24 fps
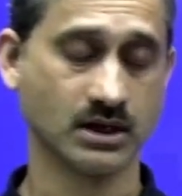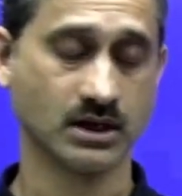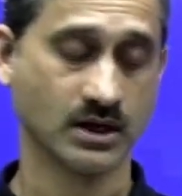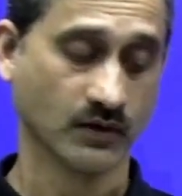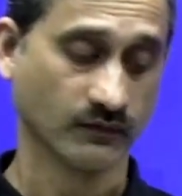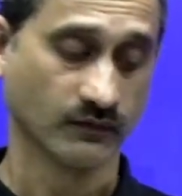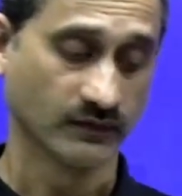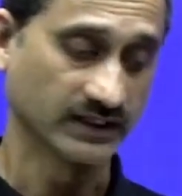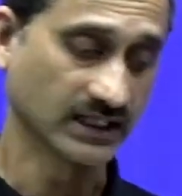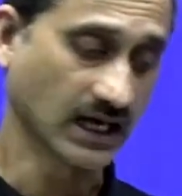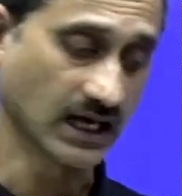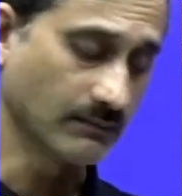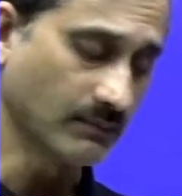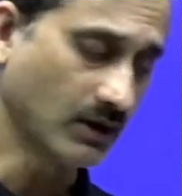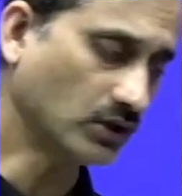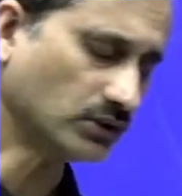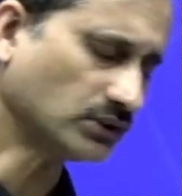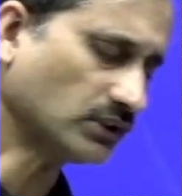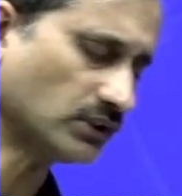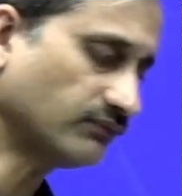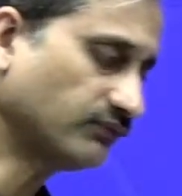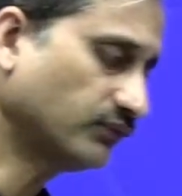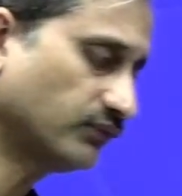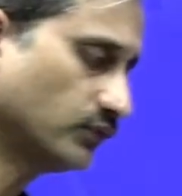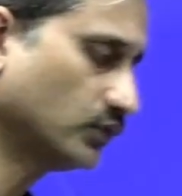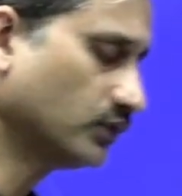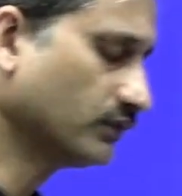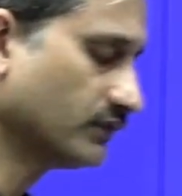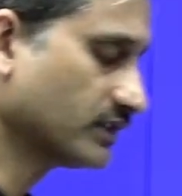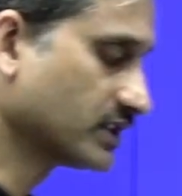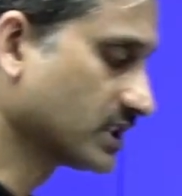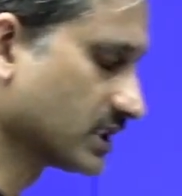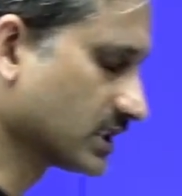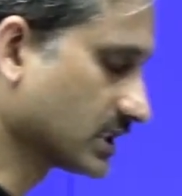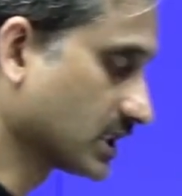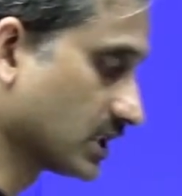When the amount of food which
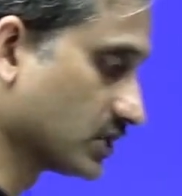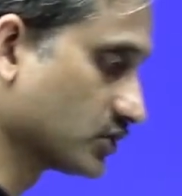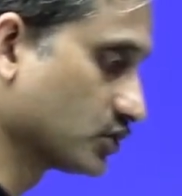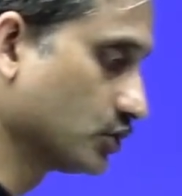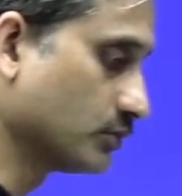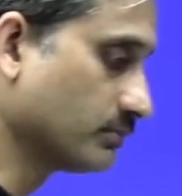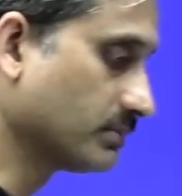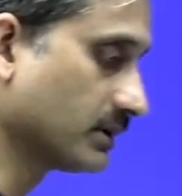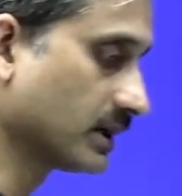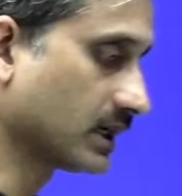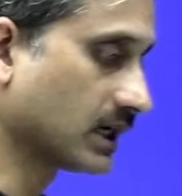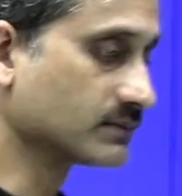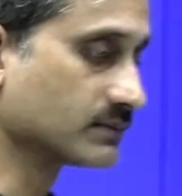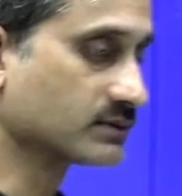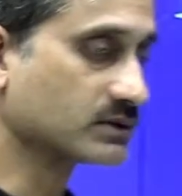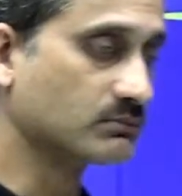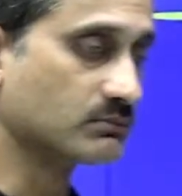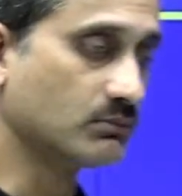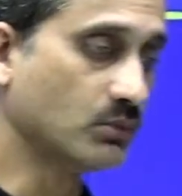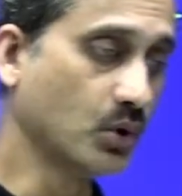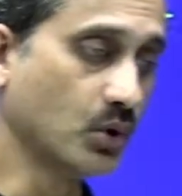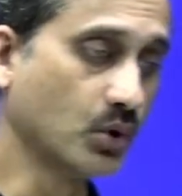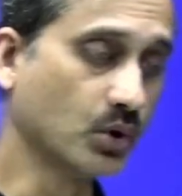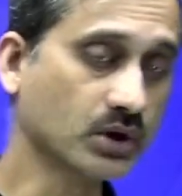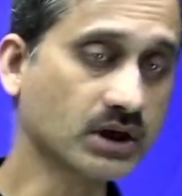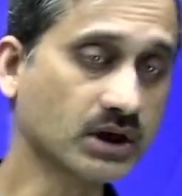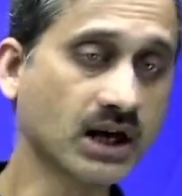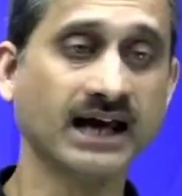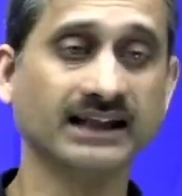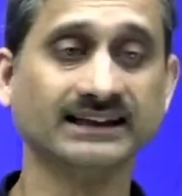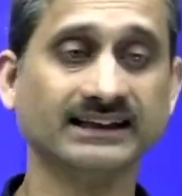is consumed becomes more,